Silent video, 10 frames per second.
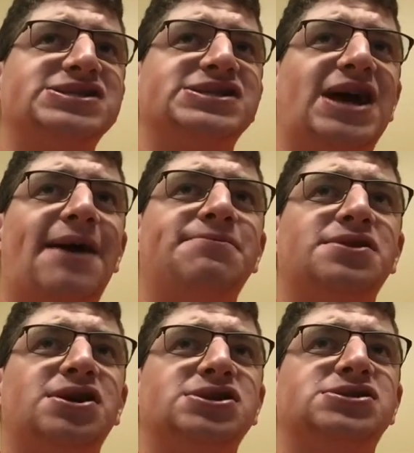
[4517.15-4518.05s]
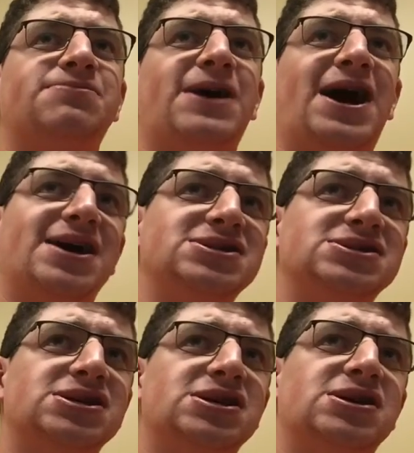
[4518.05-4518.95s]
surveying, there's a
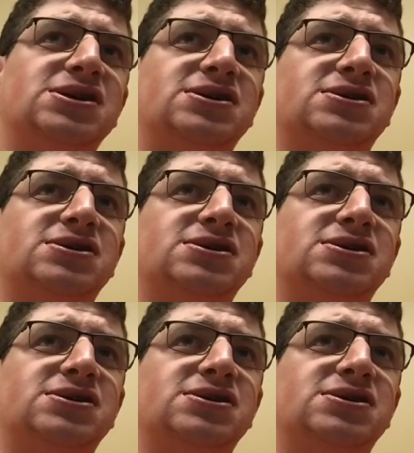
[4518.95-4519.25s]
flag,